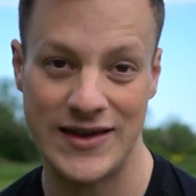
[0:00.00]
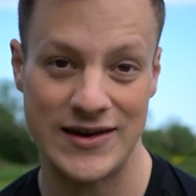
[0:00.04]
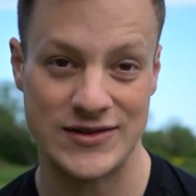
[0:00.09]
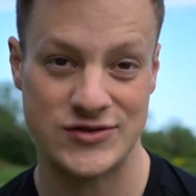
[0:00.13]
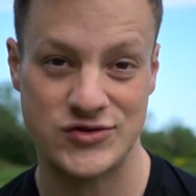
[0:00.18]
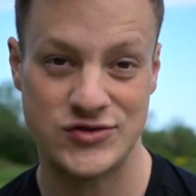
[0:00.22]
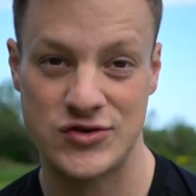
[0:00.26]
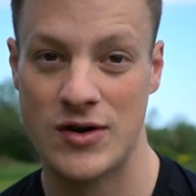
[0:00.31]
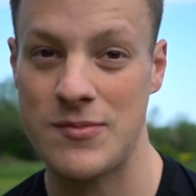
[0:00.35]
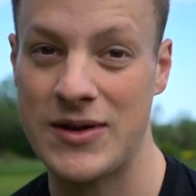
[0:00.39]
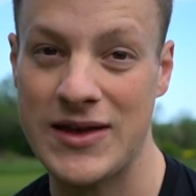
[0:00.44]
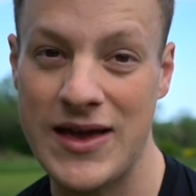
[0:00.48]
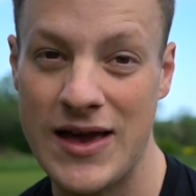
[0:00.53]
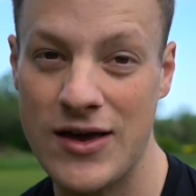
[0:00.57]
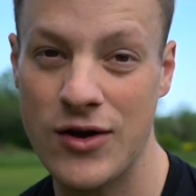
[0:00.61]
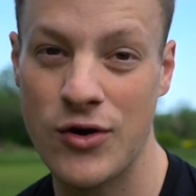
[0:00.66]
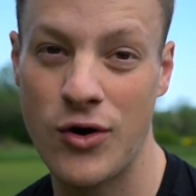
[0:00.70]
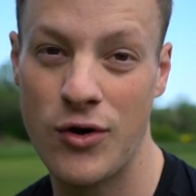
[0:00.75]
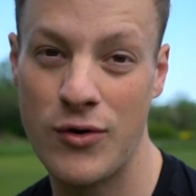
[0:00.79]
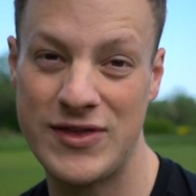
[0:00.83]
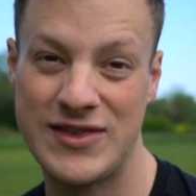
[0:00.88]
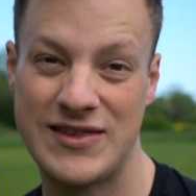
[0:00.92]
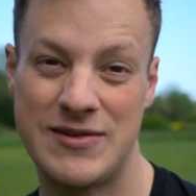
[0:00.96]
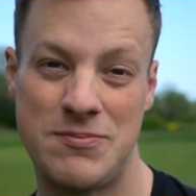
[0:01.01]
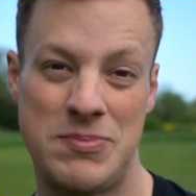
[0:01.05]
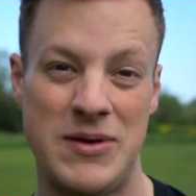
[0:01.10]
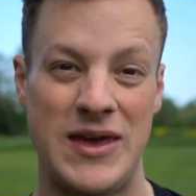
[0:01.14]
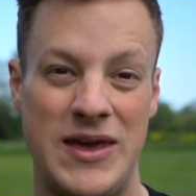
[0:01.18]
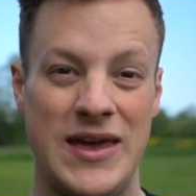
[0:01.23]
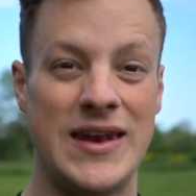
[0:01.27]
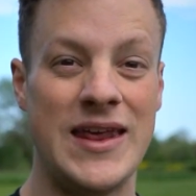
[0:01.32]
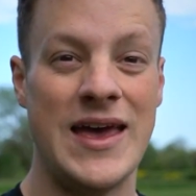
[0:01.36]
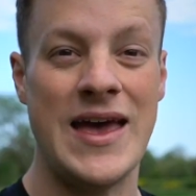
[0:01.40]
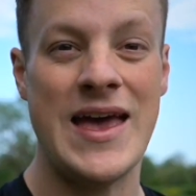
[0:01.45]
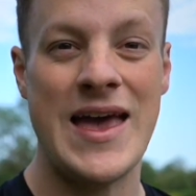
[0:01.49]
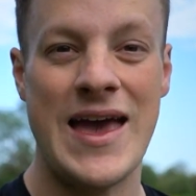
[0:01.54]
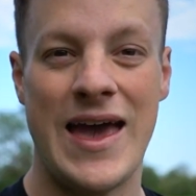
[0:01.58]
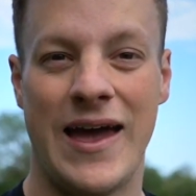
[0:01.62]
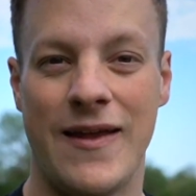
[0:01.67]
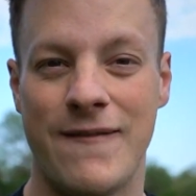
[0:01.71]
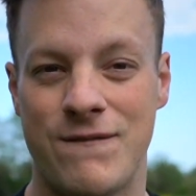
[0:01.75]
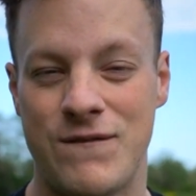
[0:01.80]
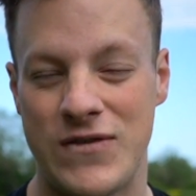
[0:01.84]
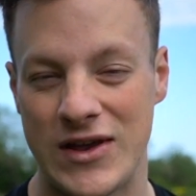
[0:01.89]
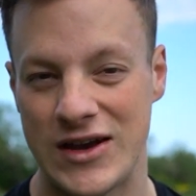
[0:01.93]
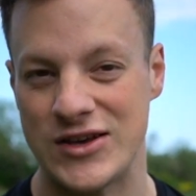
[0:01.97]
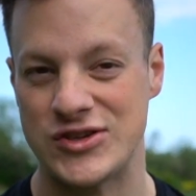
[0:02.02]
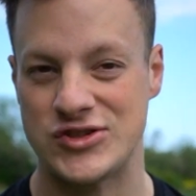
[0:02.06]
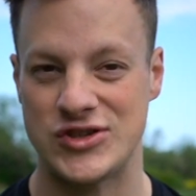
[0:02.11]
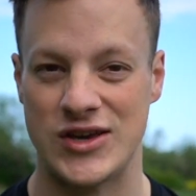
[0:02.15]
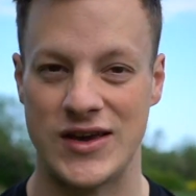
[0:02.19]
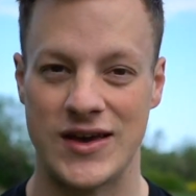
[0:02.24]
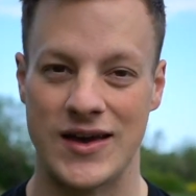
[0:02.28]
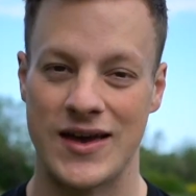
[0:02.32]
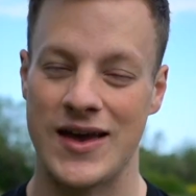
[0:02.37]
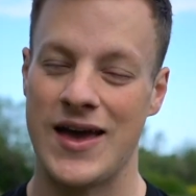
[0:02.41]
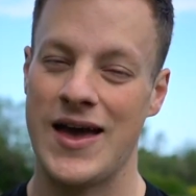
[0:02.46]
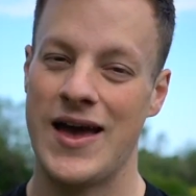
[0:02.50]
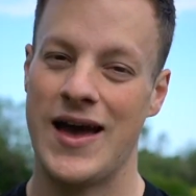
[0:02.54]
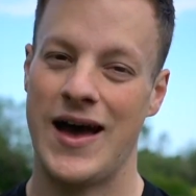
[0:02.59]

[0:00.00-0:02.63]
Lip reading: then is dribbling at goal with speed and finishing.